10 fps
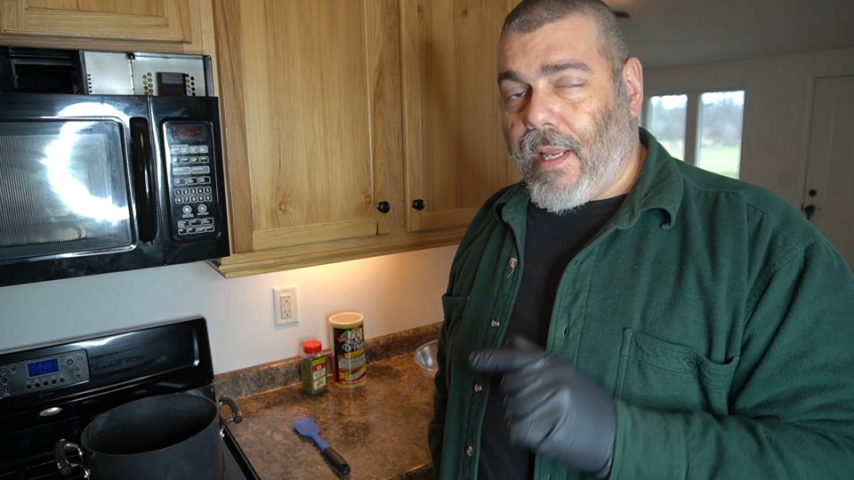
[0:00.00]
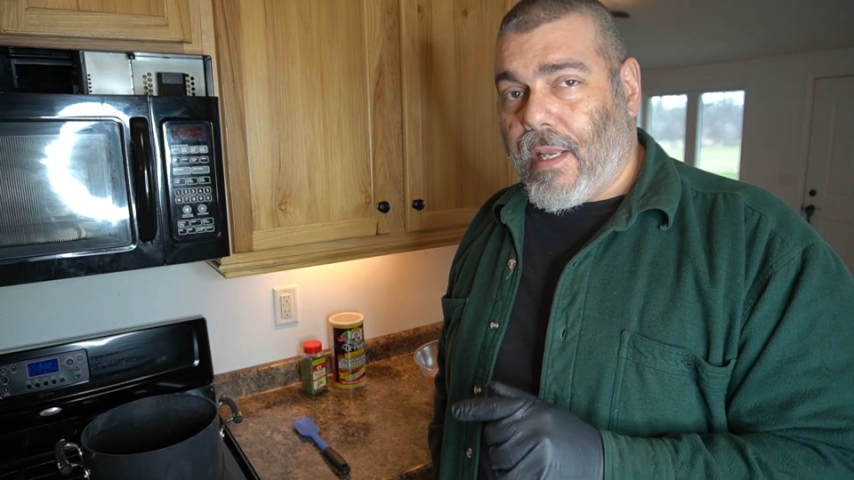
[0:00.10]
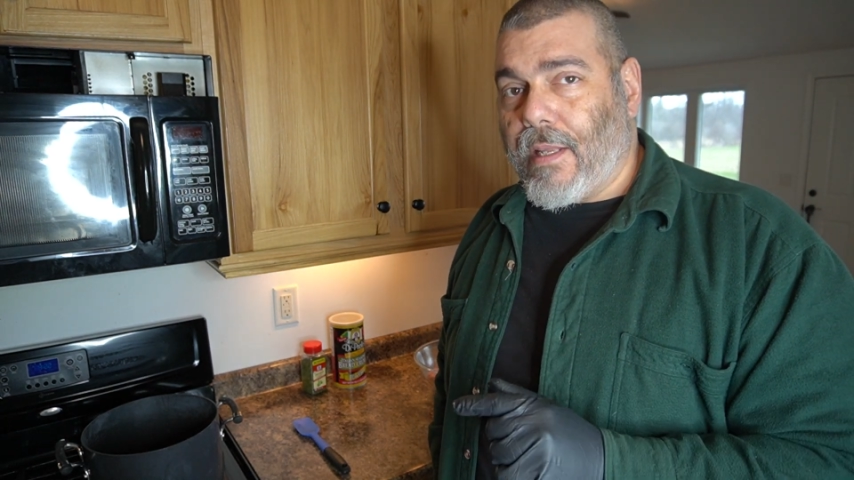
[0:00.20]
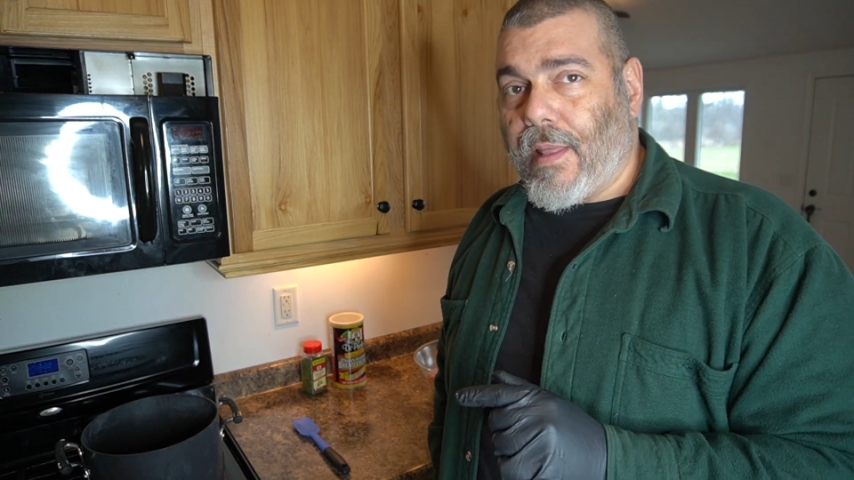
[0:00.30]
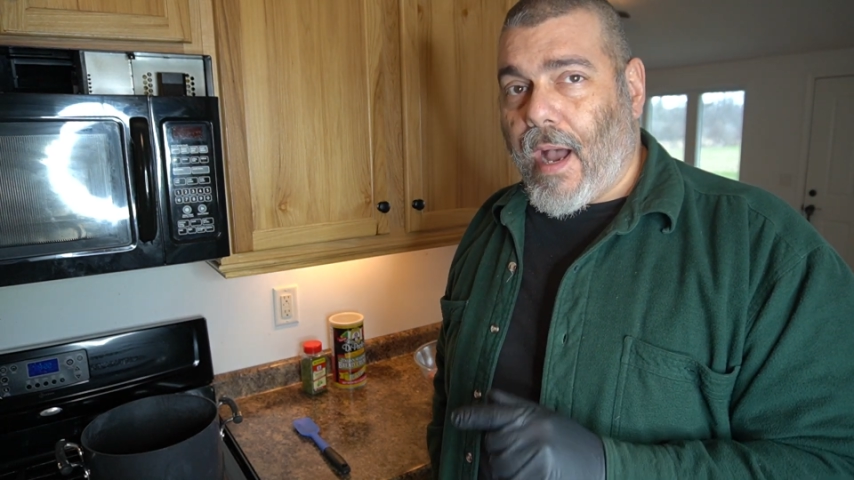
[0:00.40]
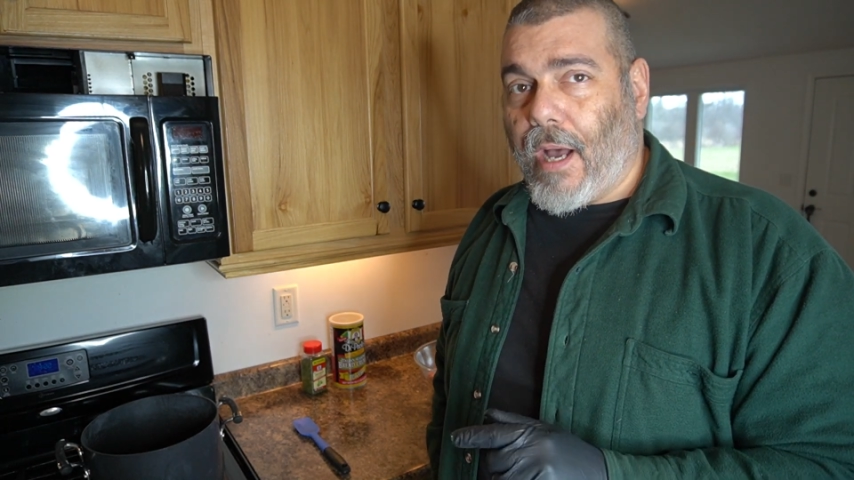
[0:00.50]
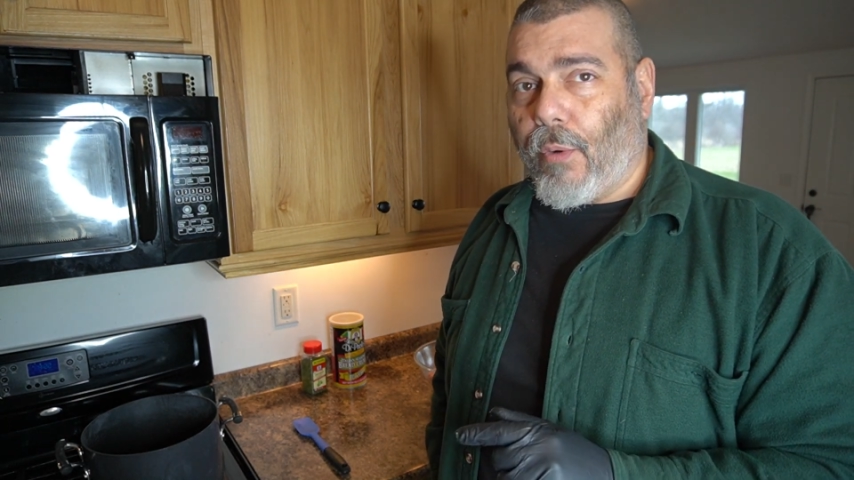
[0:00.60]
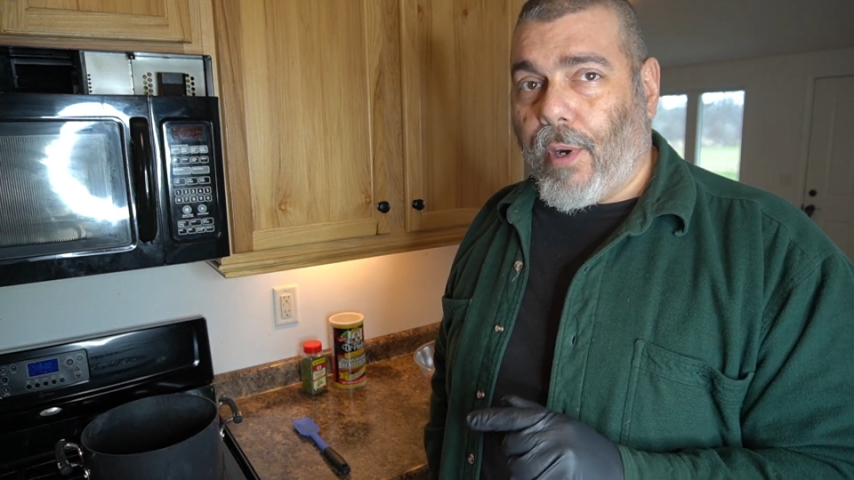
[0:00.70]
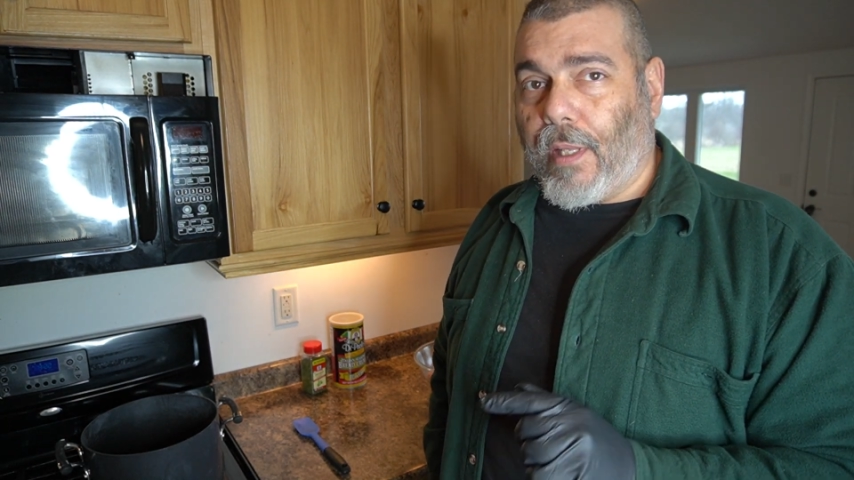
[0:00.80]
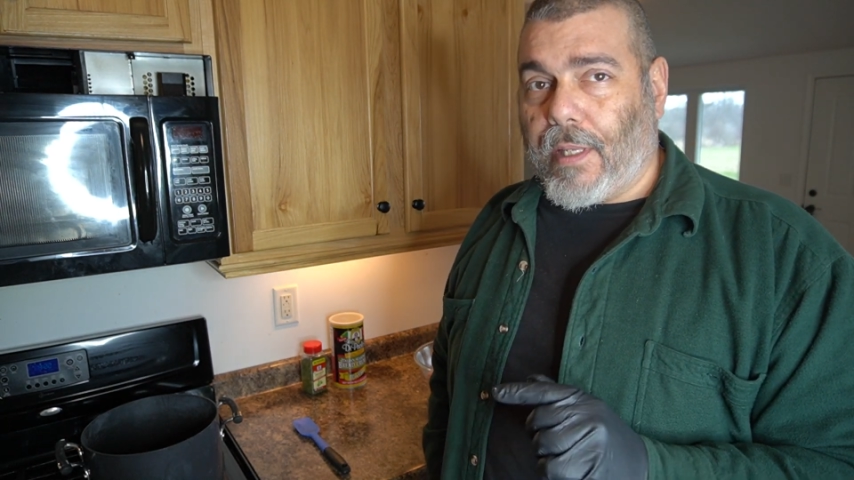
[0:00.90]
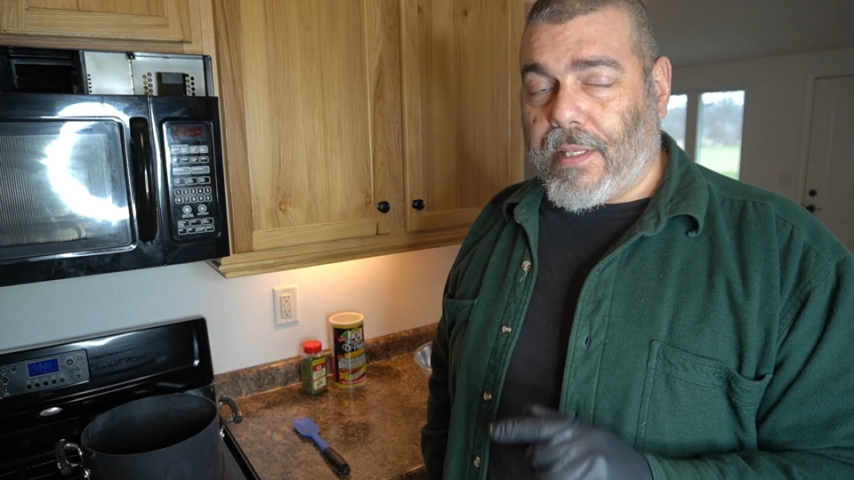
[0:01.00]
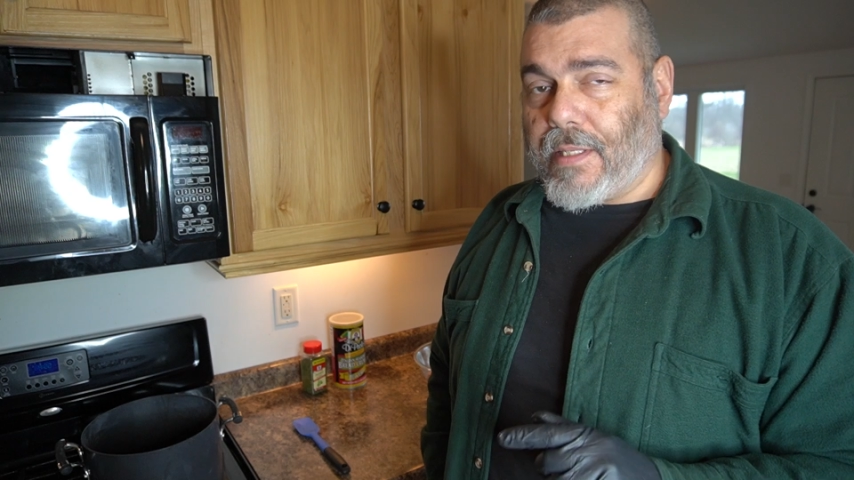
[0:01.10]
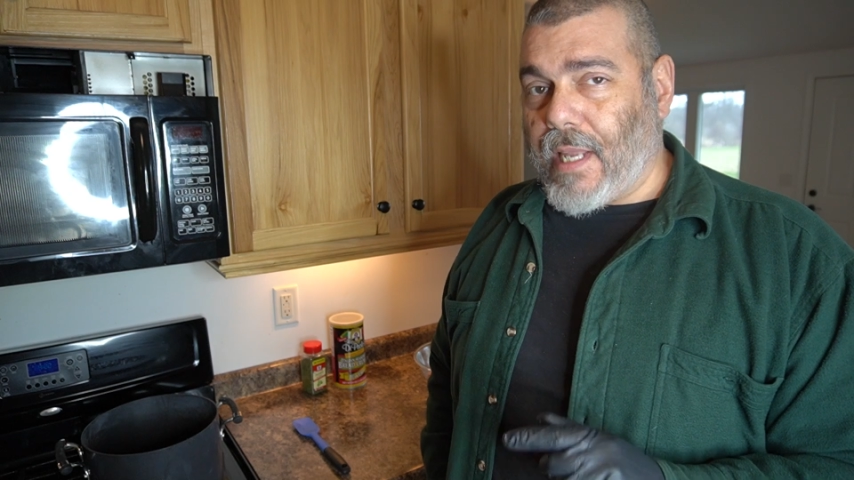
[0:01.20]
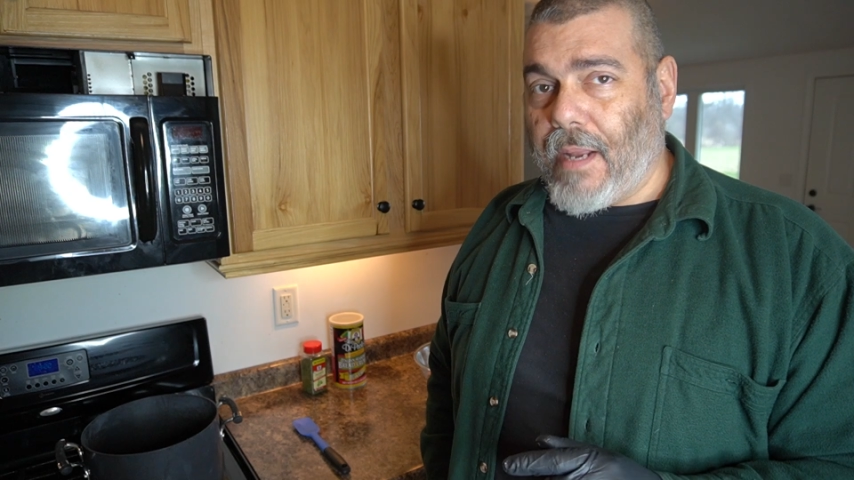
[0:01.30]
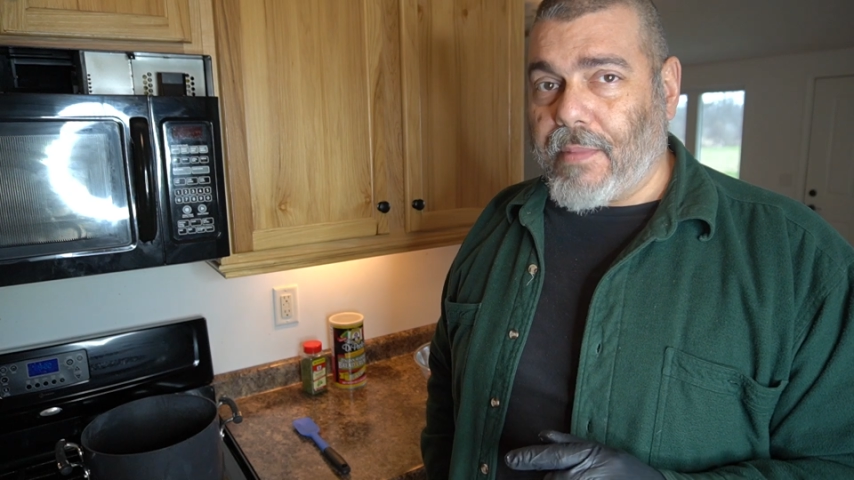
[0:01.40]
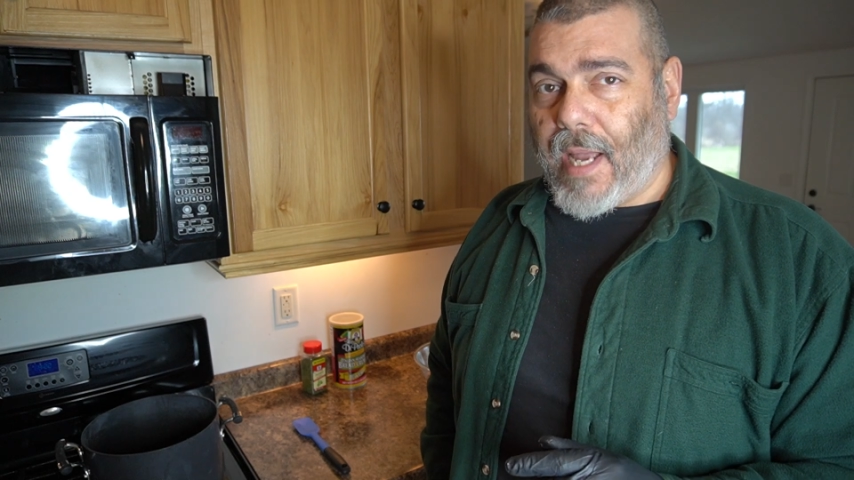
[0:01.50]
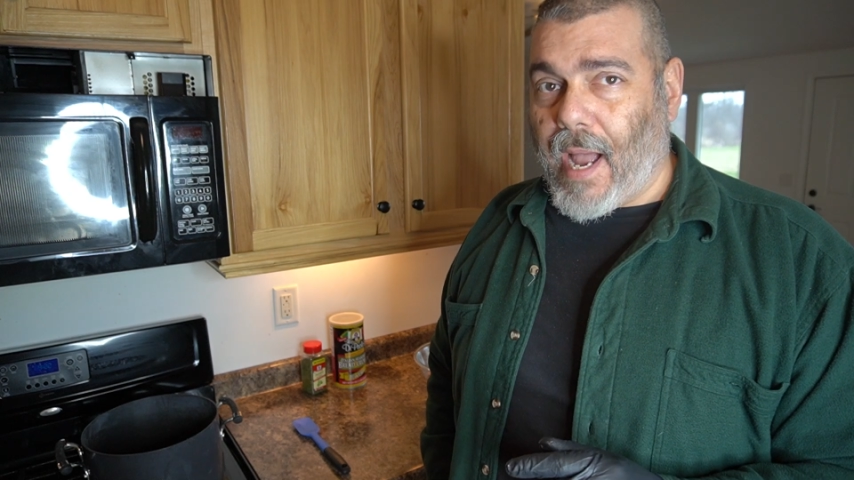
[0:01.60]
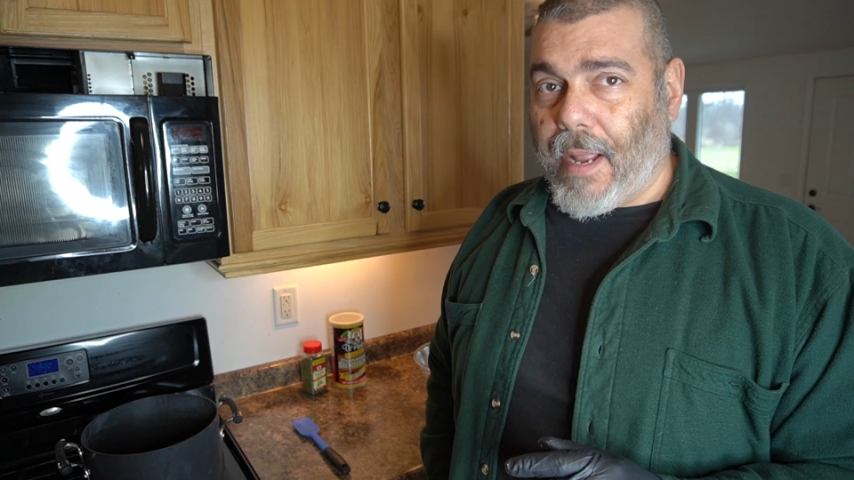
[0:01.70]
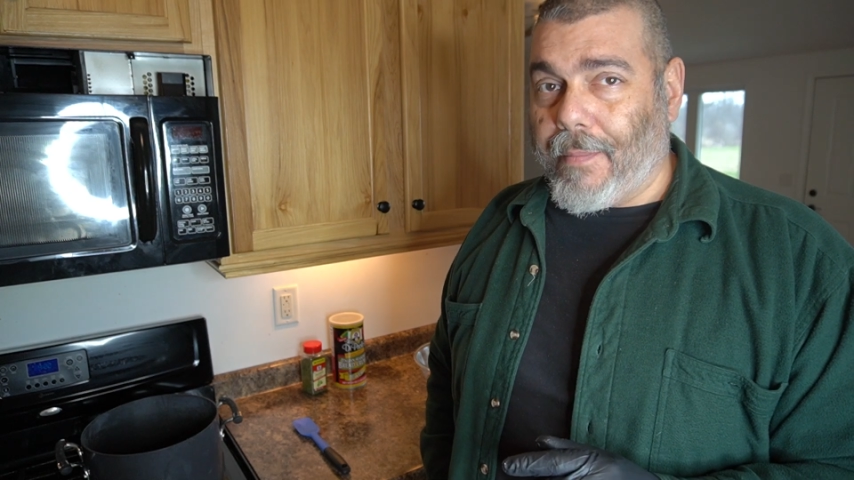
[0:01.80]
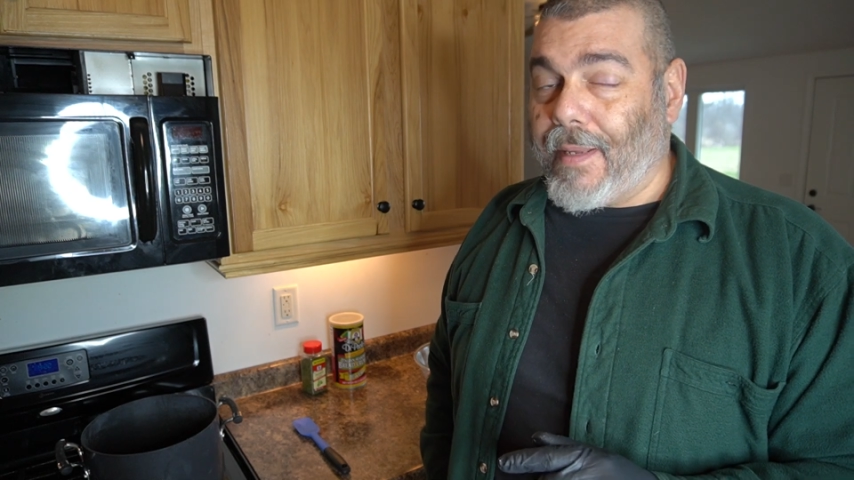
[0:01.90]
into the hot oil at the same
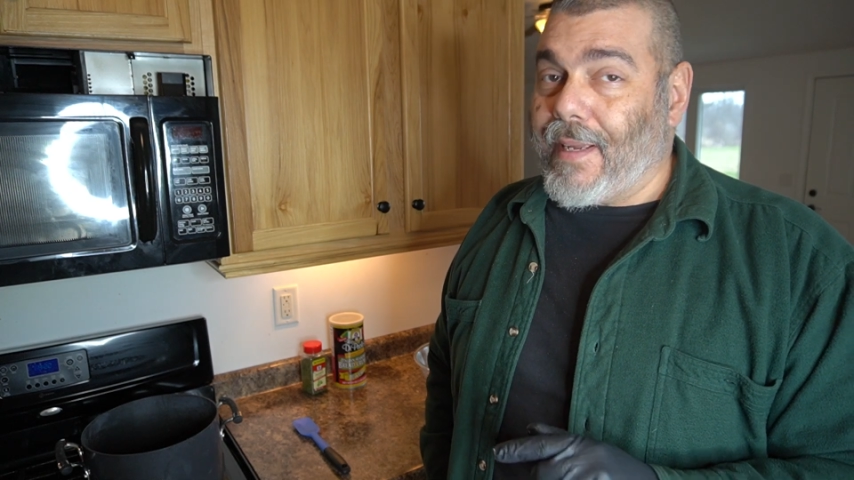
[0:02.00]
time.